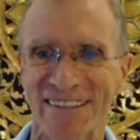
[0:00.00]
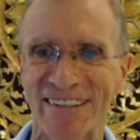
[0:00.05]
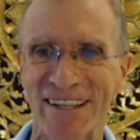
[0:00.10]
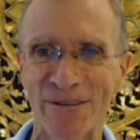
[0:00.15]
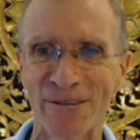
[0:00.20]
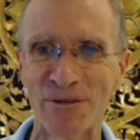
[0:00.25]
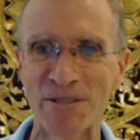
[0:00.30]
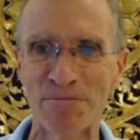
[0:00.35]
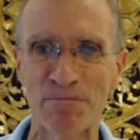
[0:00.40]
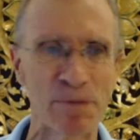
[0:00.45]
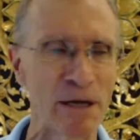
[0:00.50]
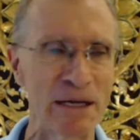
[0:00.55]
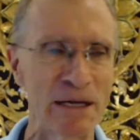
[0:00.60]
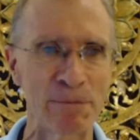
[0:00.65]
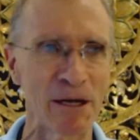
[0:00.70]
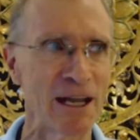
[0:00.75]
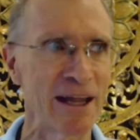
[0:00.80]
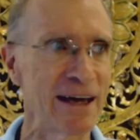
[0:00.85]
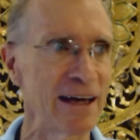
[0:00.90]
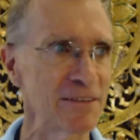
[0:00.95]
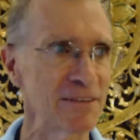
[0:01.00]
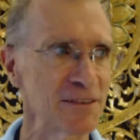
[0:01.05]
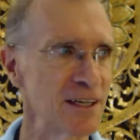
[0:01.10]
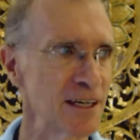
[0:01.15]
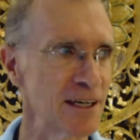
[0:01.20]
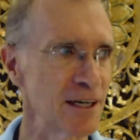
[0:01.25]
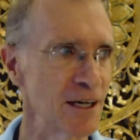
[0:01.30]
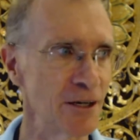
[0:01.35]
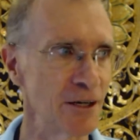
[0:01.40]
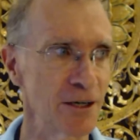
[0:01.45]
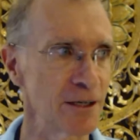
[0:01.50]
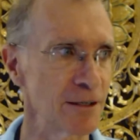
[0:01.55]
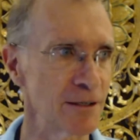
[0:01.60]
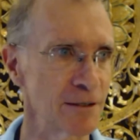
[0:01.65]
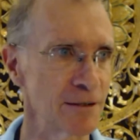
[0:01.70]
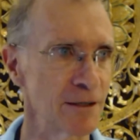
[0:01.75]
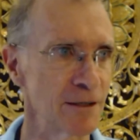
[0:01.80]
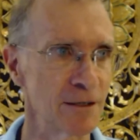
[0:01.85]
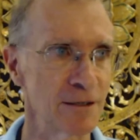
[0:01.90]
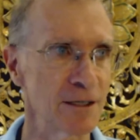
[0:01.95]
there was people out there going,
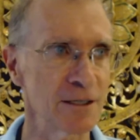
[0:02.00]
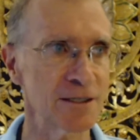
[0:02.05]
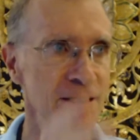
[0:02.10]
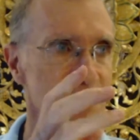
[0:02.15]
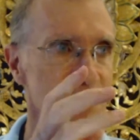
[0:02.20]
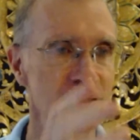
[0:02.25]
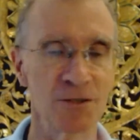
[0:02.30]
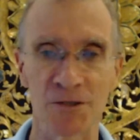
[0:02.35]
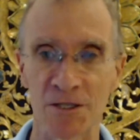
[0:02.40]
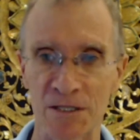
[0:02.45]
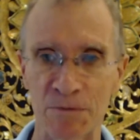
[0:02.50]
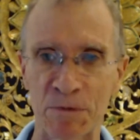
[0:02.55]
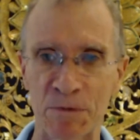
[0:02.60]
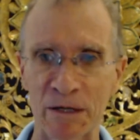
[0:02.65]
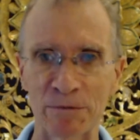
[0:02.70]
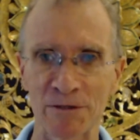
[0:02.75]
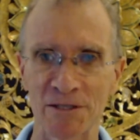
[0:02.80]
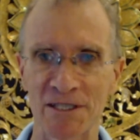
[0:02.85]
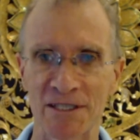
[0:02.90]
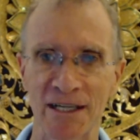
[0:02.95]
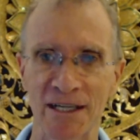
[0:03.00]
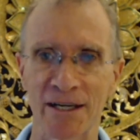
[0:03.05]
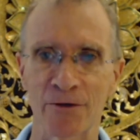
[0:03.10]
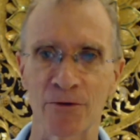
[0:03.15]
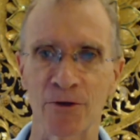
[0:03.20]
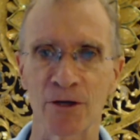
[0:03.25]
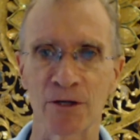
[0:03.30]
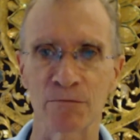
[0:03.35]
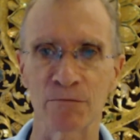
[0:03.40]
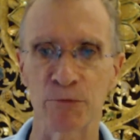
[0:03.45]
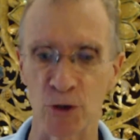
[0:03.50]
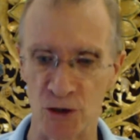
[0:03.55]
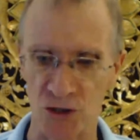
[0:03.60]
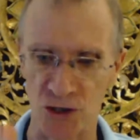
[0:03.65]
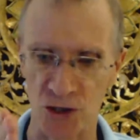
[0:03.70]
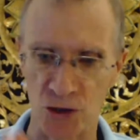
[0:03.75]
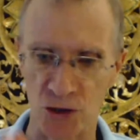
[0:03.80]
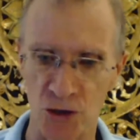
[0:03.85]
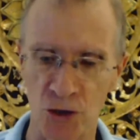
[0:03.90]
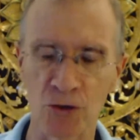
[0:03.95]
I can do this. People started writing
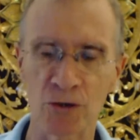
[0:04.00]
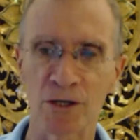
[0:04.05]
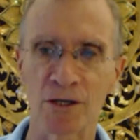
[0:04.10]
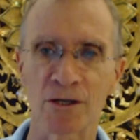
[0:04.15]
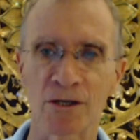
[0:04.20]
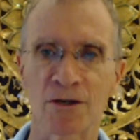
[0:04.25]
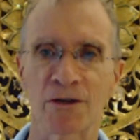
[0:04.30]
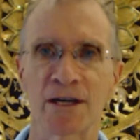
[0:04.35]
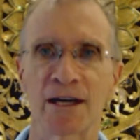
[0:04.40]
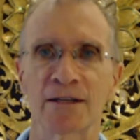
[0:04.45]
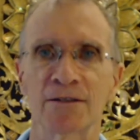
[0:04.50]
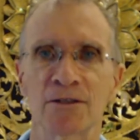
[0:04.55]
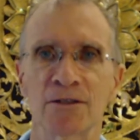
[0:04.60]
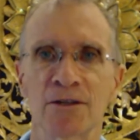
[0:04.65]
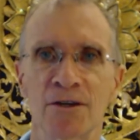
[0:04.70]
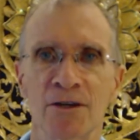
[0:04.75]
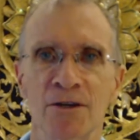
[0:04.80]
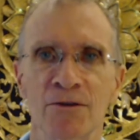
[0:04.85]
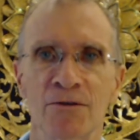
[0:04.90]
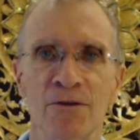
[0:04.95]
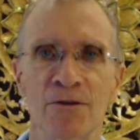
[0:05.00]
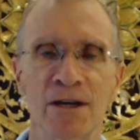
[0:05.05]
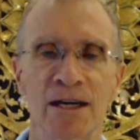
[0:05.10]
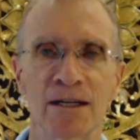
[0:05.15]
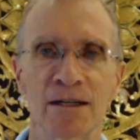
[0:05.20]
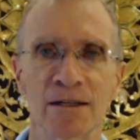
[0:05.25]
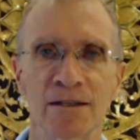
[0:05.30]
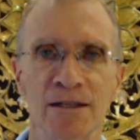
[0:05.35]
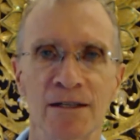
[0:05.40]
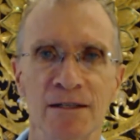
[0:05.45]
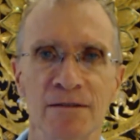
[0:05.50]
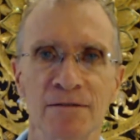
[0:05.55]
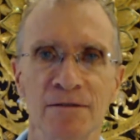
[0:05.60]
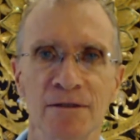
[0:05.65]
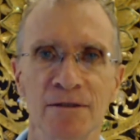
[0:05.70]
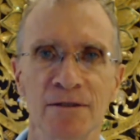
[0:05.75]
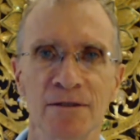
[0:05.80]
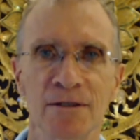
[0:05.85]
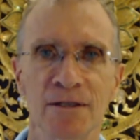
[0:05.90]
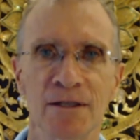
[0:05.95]
books. You can create your own reality
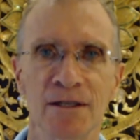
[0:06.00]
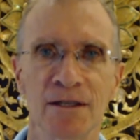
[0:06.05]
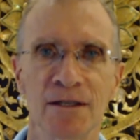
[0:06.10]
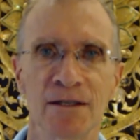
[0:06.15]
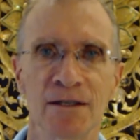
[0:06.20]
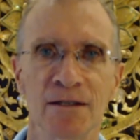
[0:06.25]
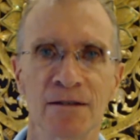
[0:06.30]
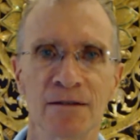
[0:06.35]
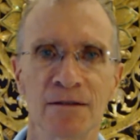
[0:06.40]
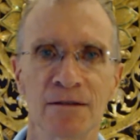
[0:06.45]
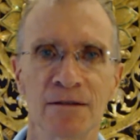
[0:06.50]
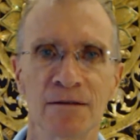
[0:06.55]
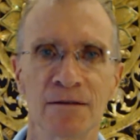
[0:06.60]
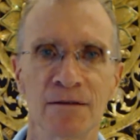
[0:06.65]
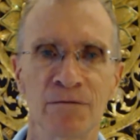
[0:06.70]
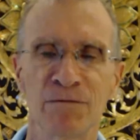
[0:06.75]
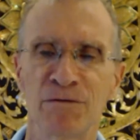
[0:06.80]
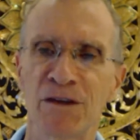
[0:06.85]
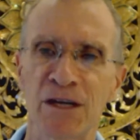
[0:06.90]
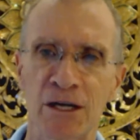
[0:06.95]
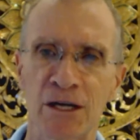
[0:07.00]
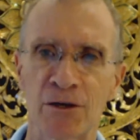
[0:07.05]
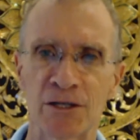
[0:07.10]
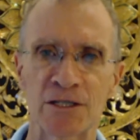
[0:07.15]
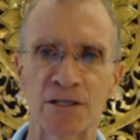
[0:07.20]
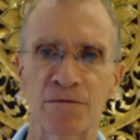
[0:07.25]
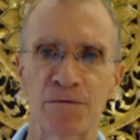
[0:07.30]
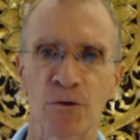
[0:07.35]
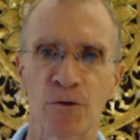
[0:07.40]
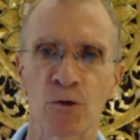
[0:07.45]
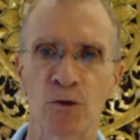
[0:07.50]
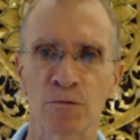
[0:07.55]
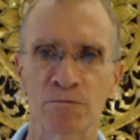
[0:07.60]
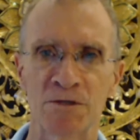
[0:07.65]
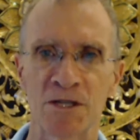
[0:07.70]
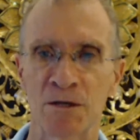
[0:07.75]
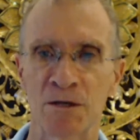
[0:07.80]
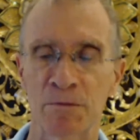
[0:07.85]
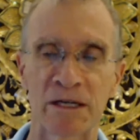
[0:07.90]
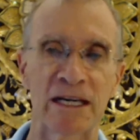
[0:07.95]
in various
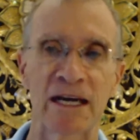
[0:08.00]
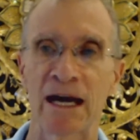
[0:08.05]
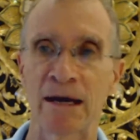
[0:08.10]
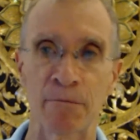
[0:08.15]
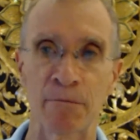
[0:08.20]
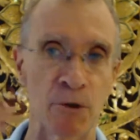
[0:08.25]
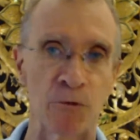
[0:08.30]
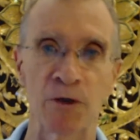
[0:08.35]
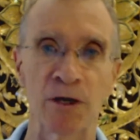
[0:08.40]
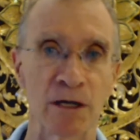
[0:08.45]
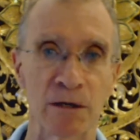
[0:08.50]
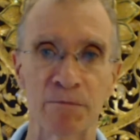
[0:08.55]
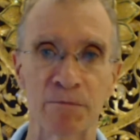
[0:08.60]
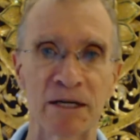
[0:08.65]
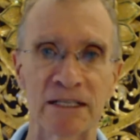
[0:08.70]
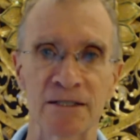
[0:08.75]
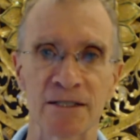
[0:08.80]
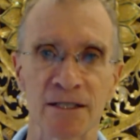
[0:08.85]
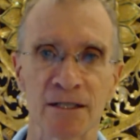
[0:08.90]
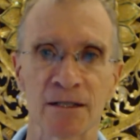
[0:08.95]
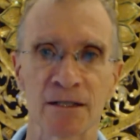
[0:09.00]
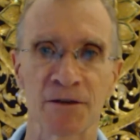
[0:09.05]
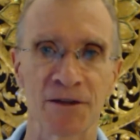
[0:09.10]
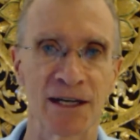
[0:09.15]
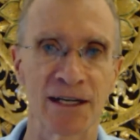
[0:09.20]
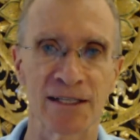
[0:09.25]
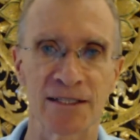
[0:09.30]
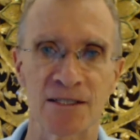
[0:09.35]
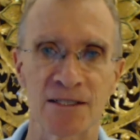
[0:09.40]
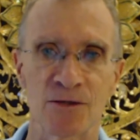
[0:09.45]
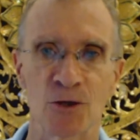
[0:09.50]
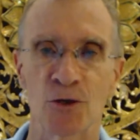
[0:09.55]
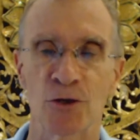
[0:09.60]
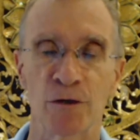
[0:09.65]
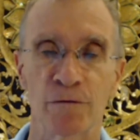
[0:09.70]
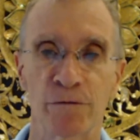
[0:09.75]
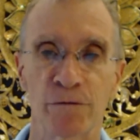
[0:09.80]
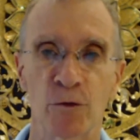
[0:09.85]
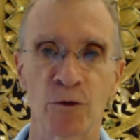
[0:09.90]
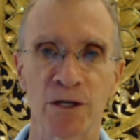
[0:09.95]
forms, and became a really big deal in the last
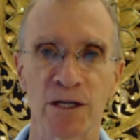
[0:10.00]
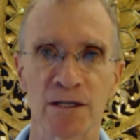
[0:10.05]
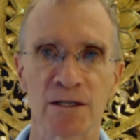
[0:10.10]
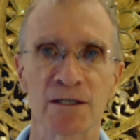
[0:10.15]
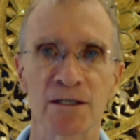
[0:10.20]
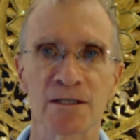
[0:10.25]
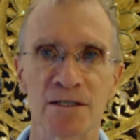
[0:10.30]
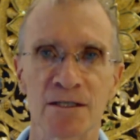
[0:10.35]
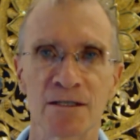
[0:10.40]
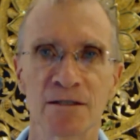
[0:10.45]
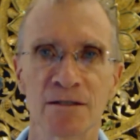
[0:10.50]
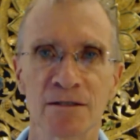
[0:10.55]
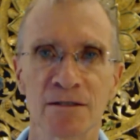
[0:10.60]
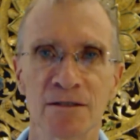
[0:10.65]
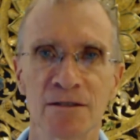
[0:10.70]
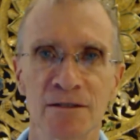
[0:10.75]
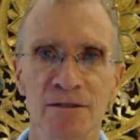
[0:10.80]
30 or 40 years.